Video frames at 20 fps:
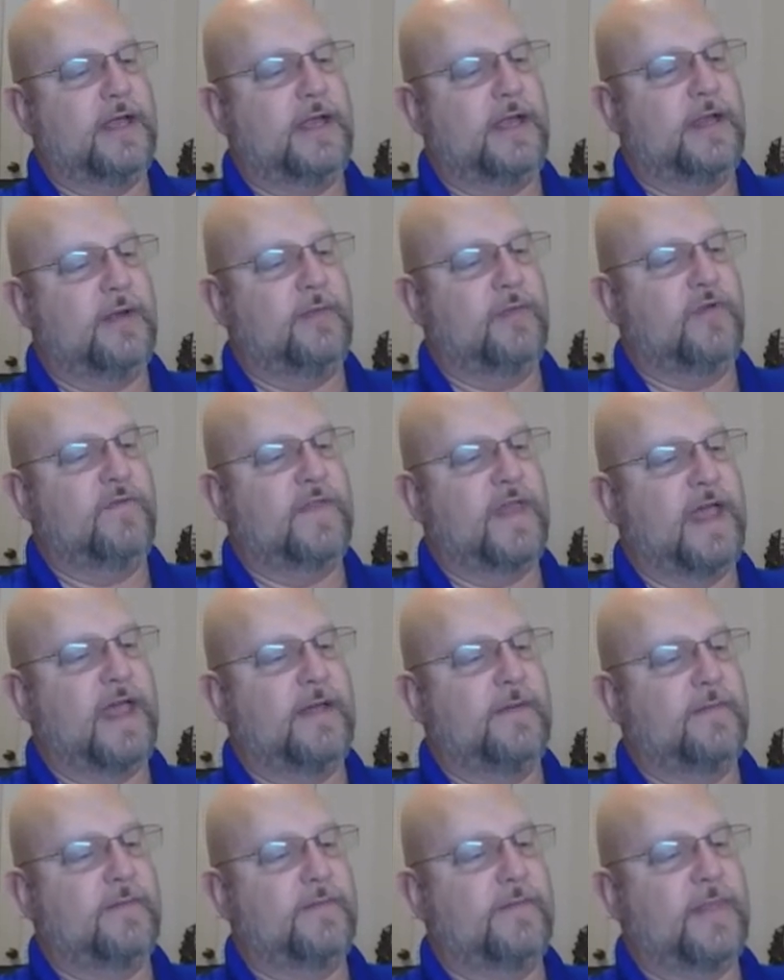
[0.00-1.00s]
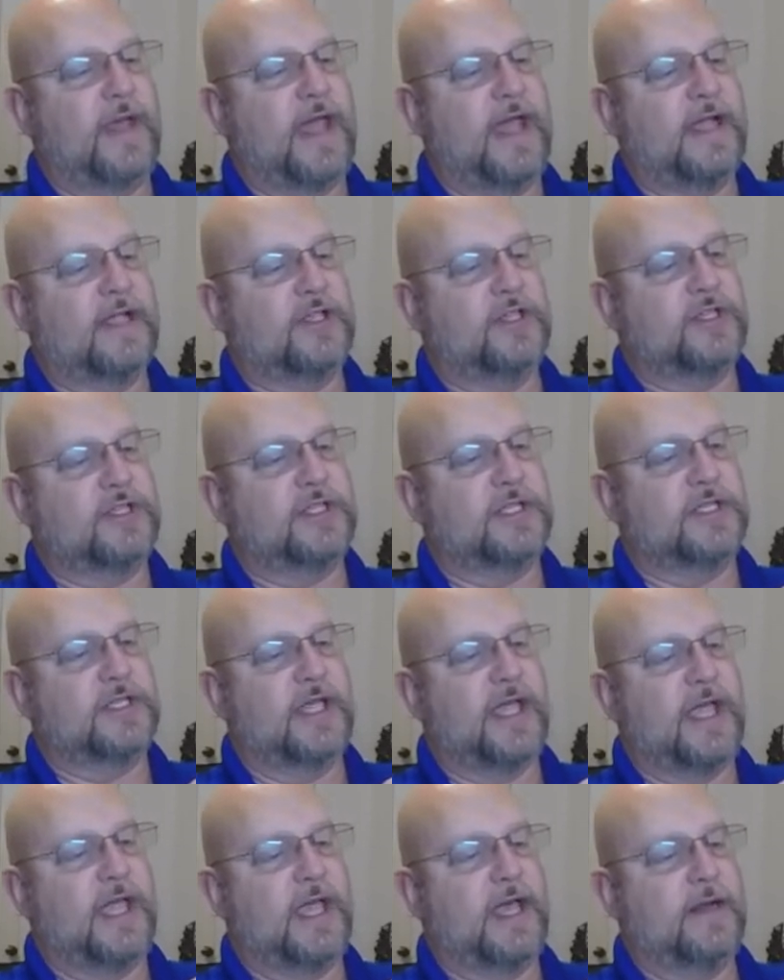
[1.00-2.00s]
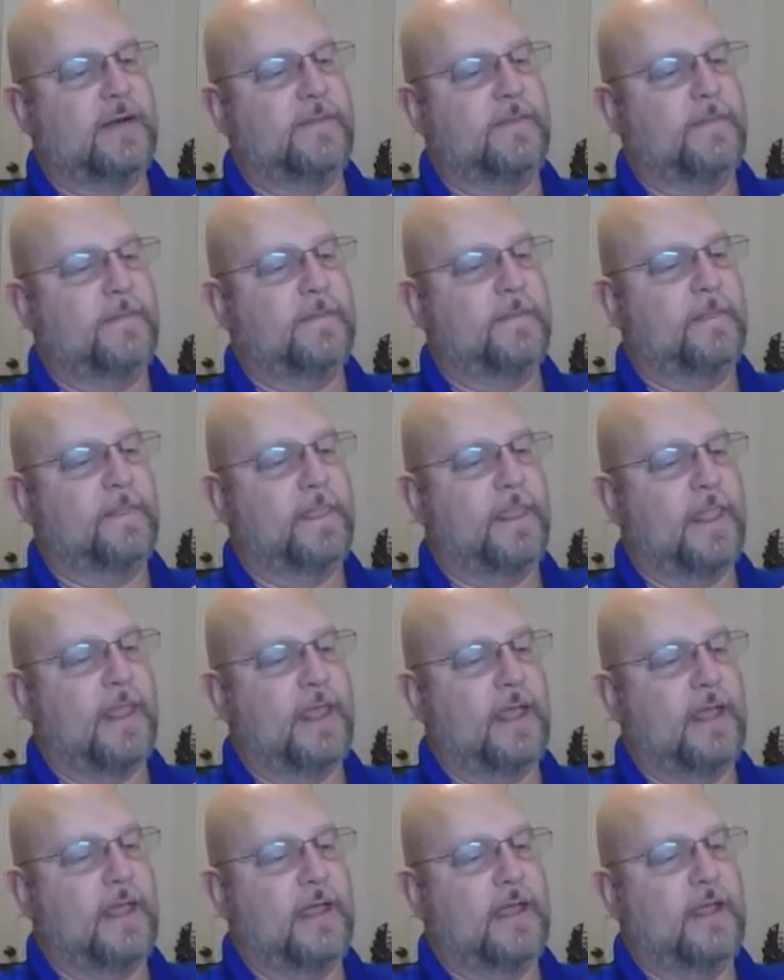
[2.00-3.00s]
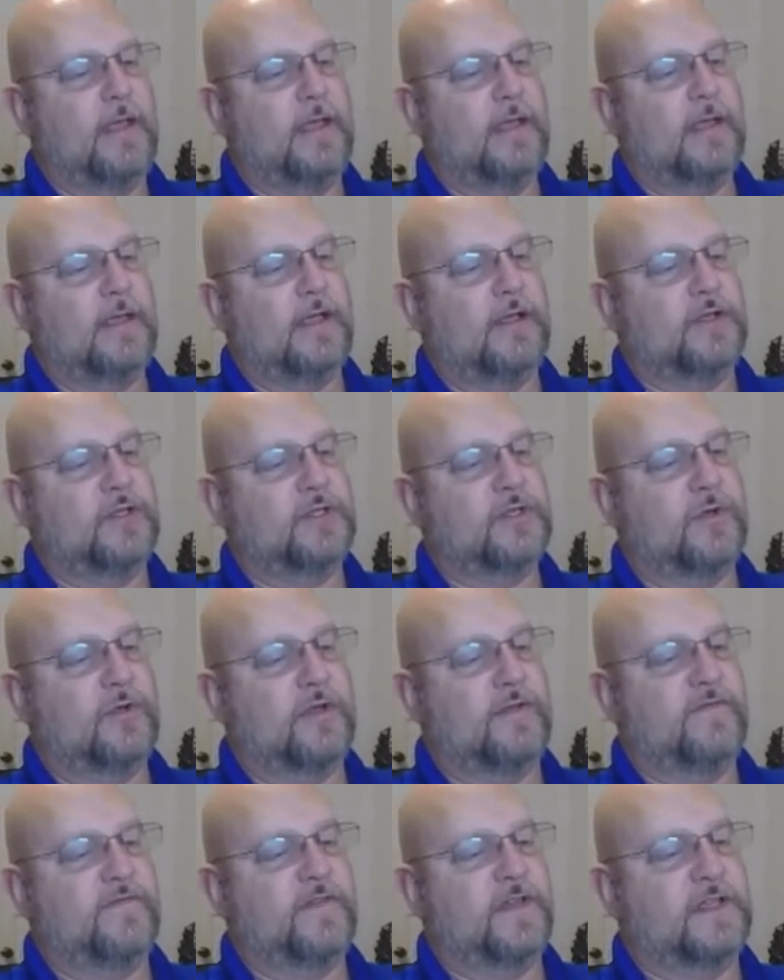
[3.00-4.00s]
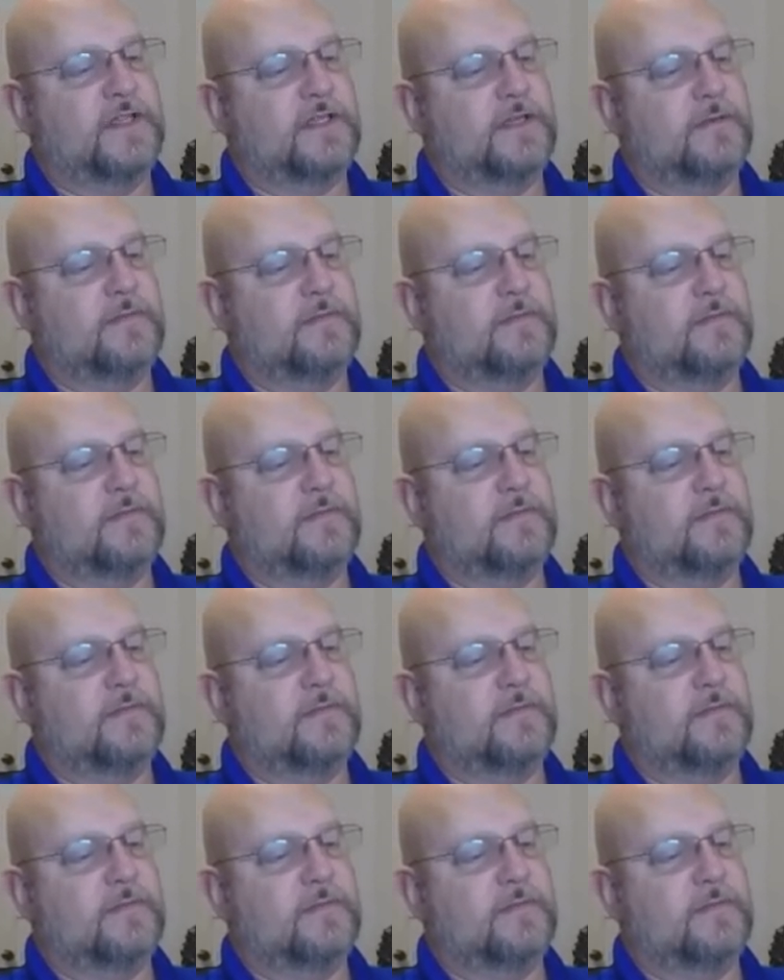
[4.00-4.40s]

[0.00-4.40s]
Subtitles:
need to move that back just a tad. I'll just go ahead and fix it.